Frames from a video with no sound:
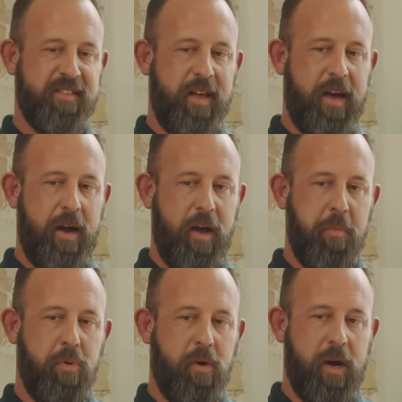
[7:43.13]
of that, I
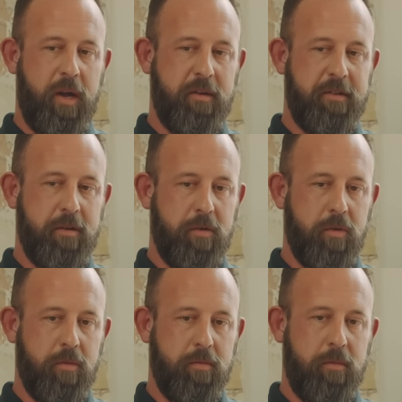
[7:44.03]
applied
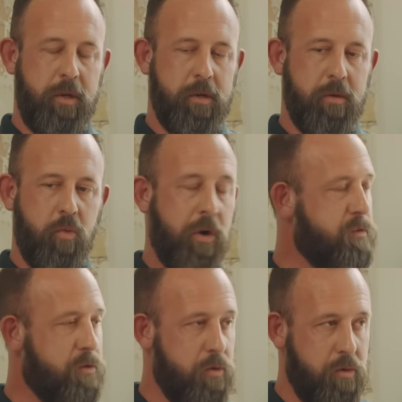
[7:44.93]
to, one
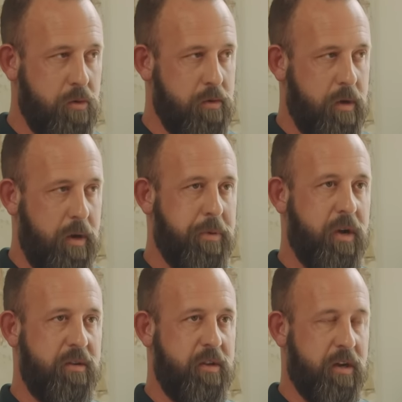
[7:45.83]
school. I
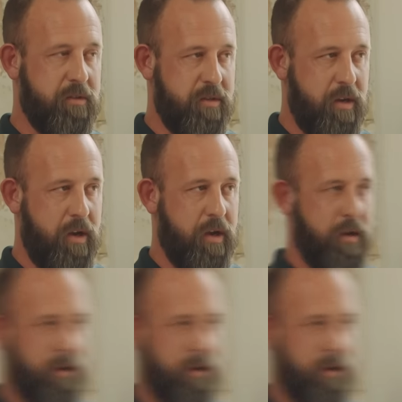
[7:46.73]
applied to Texas Tech,